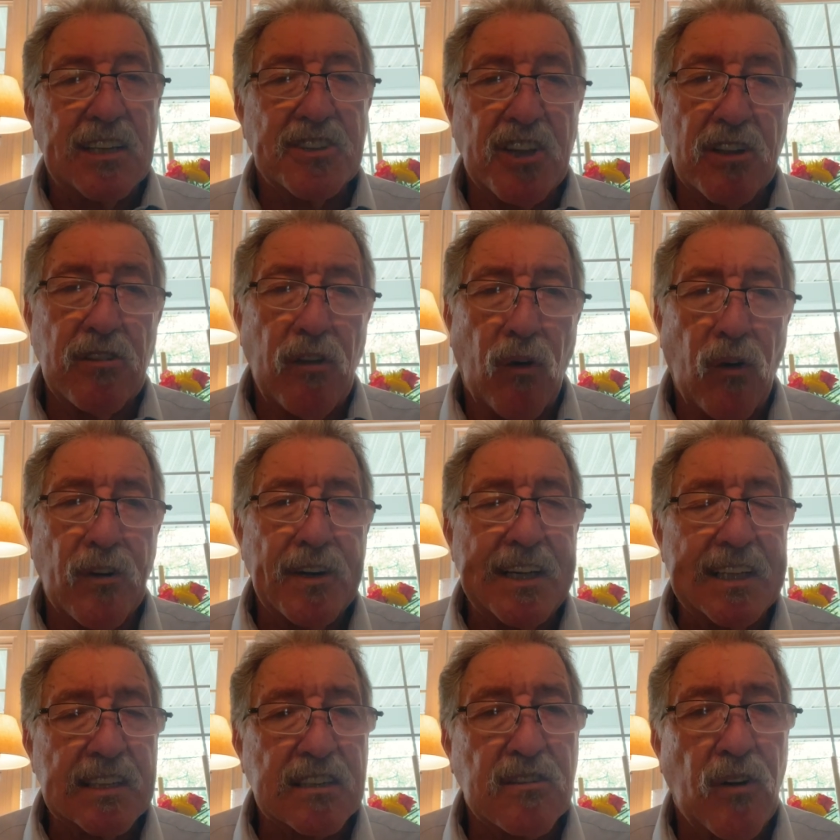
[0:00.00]
The Lord
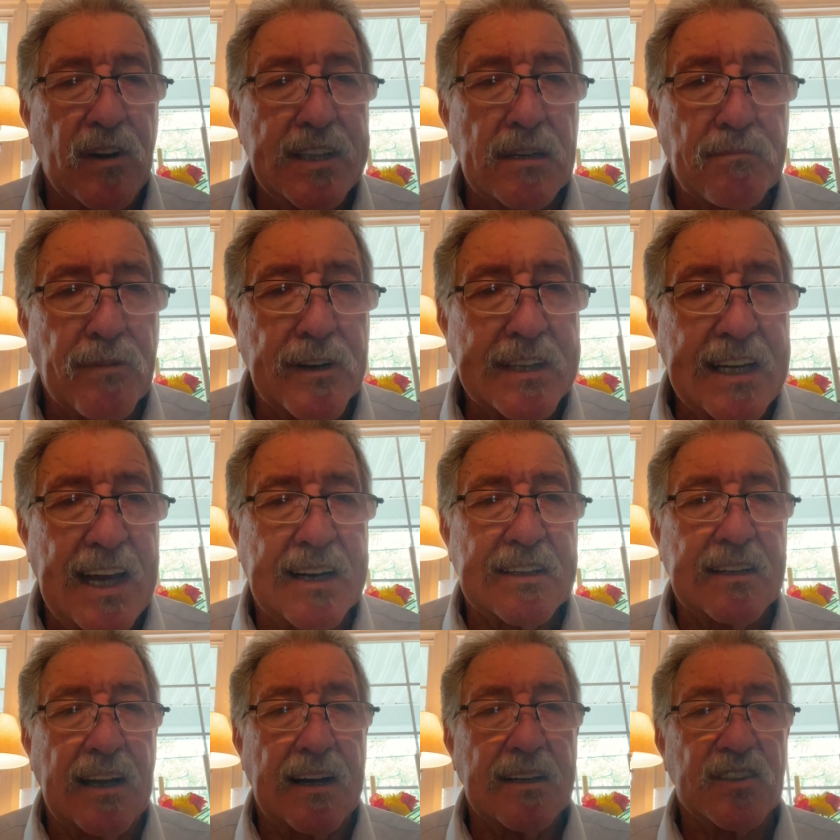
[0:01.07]
is going to
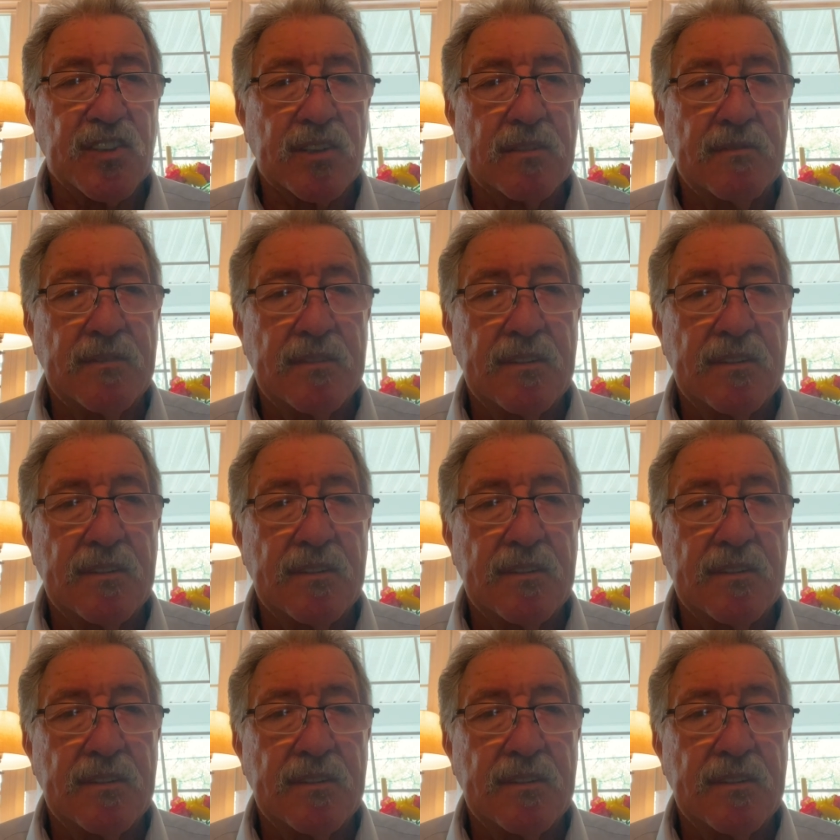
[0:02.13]
protect us.